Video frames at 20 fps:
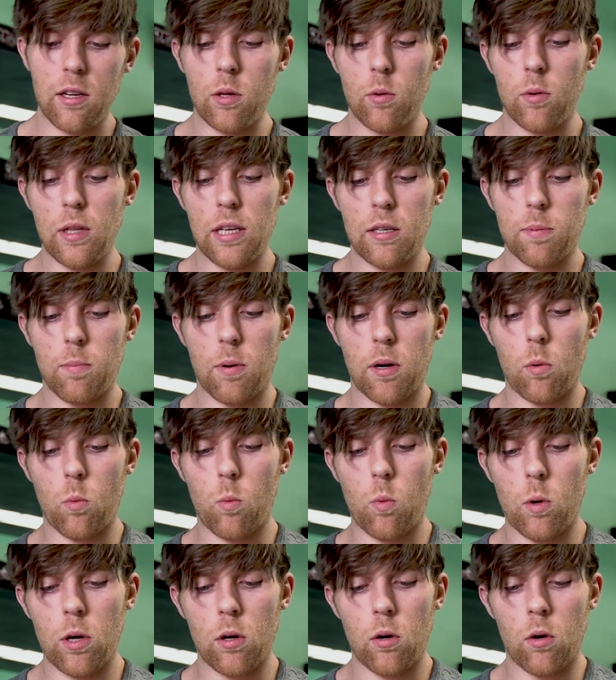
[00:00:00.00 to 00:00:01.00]
do this, but it
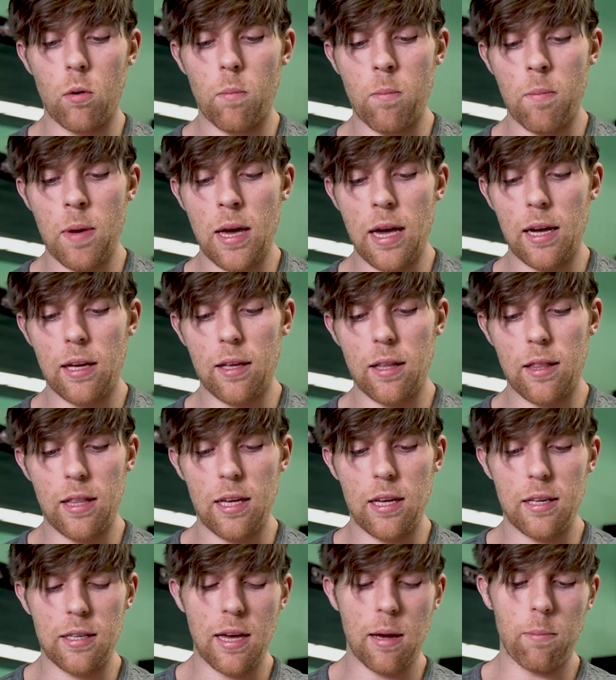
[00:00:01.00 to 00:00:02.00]
will make
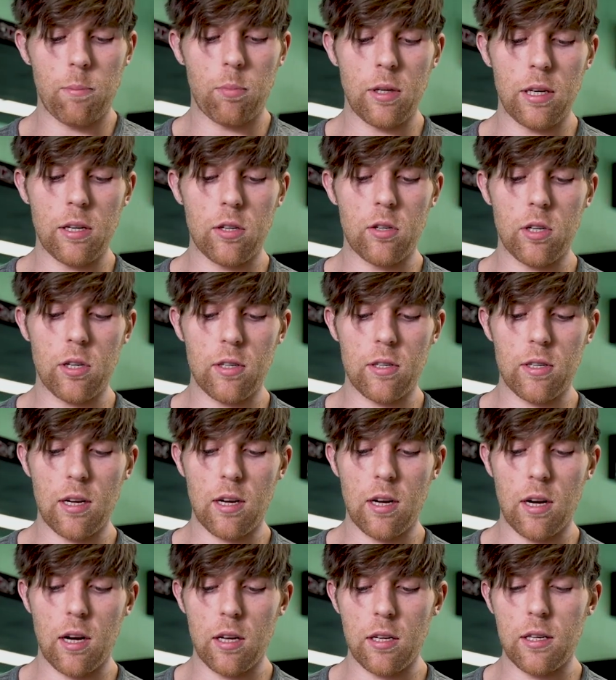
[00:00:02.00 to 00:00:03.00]
the template just
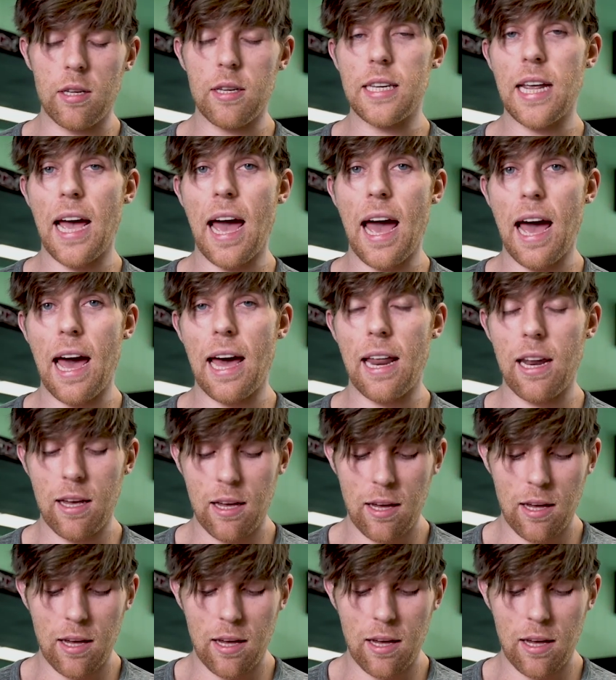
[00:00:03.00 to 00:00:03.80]
a tad